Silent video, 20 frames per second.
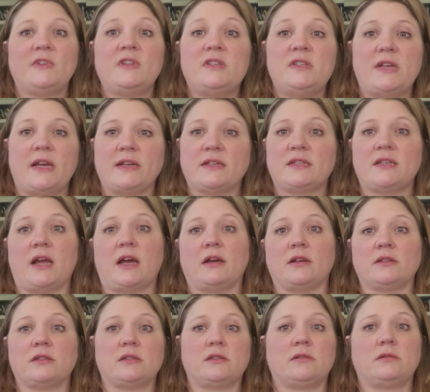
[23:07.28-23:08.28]

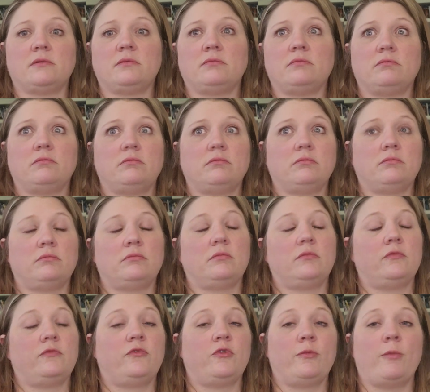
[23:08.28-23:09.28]
textiles
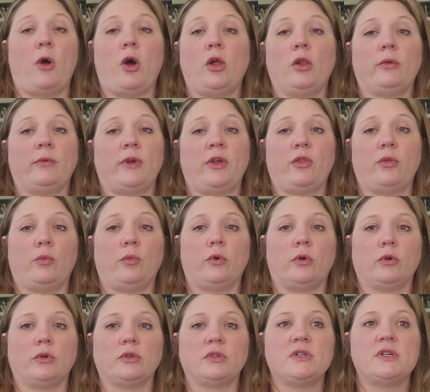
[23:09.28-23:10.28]
from all around the
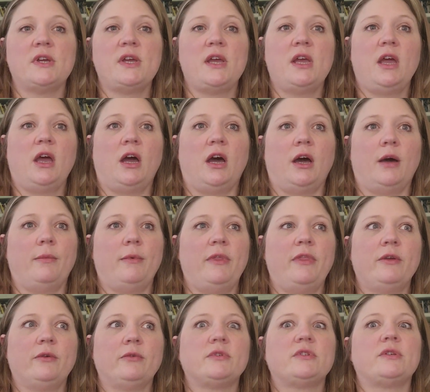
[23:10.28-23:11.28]
world, and
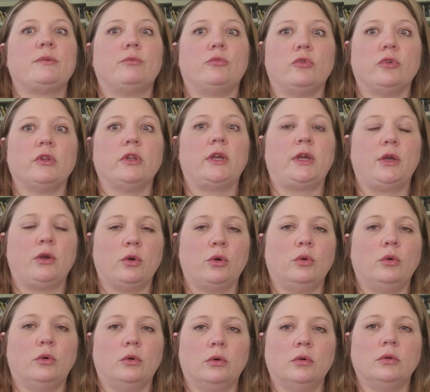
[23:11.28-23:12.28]
there were some really
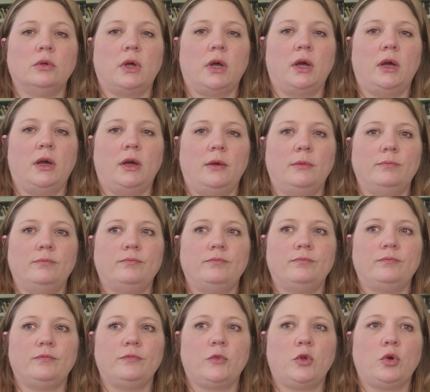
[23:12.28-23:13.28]
cool
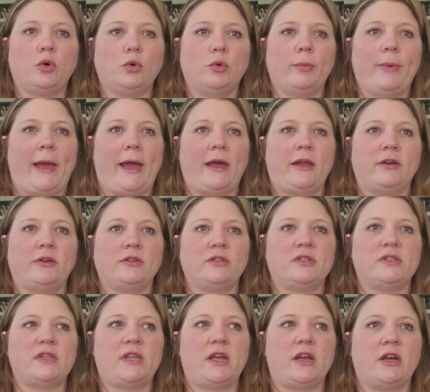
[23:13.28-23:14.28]

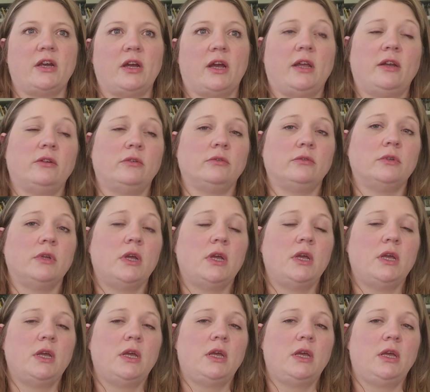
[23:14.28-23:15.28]
patterns there. I don't
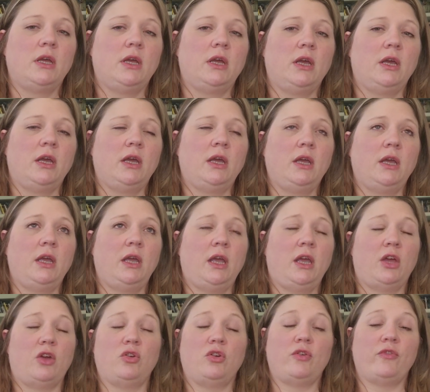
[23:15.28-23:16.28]

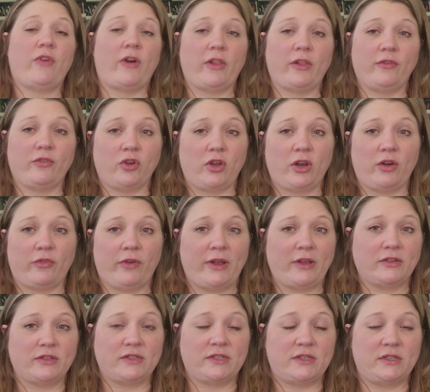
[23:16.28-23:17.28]
know if I'll ever get
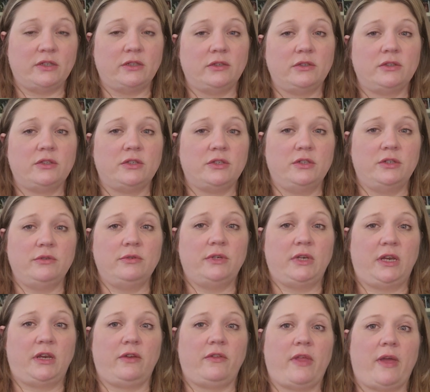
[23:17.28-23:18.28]
around to doing
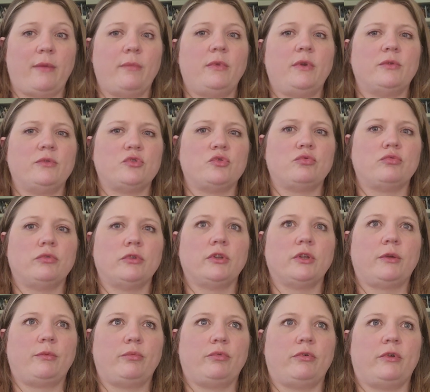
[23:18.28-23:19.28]
any of that, but it was
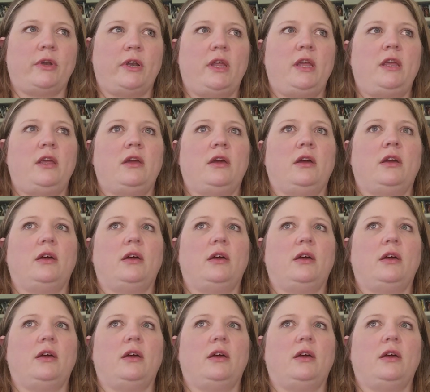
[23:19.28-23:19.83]
really pretty,